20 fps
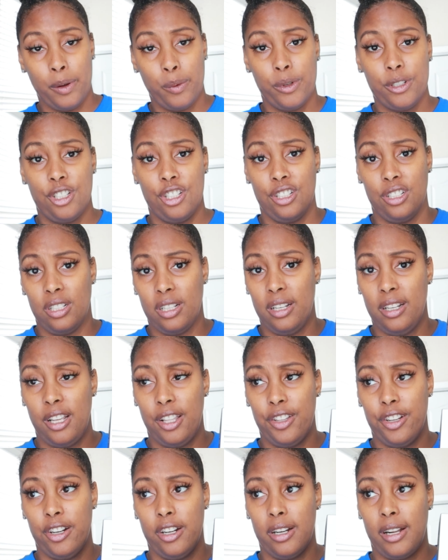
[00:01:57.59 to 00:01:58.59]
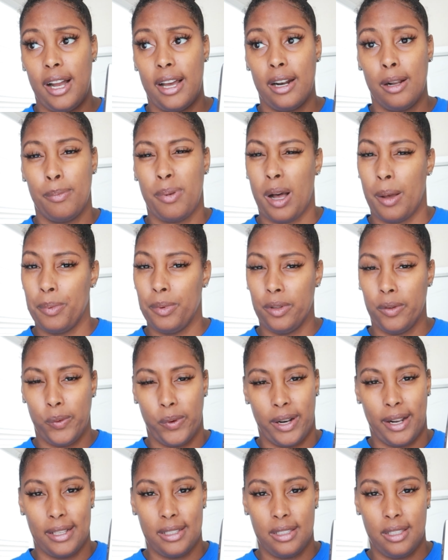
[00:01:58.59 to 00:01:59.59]
which is another kind of popular
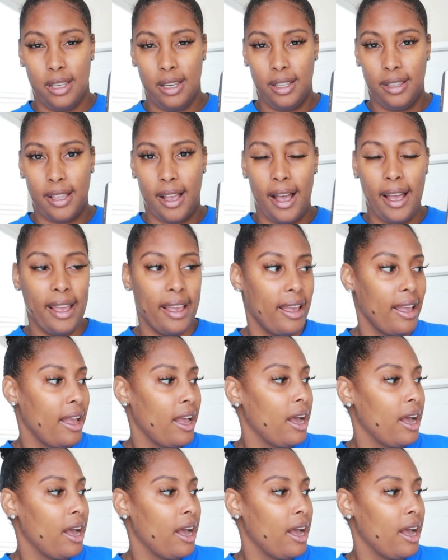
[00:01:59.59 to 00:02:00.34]
one I see a lot.